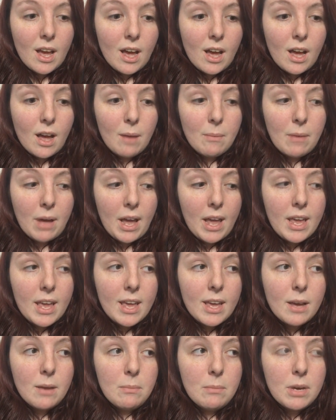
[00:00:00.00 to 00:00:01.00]
Um, I
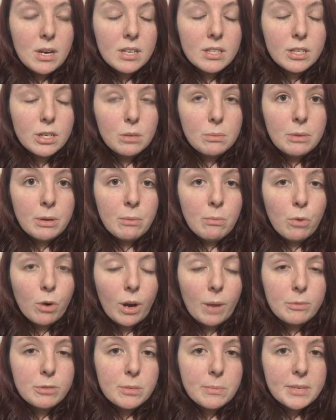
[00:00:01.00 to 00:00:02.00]
am a little bit
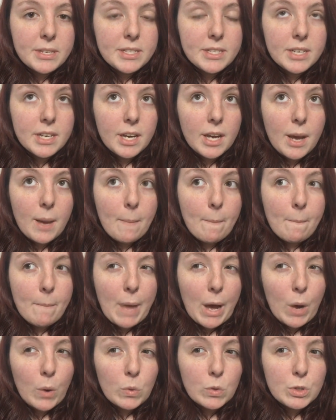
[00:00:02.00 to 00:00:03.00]
more optimistic
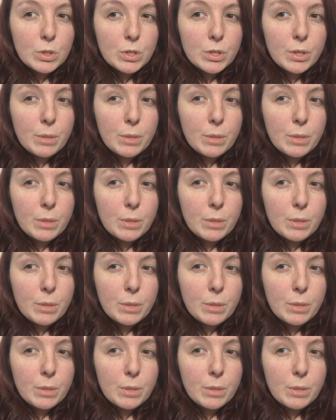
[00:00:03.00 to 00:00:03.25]
about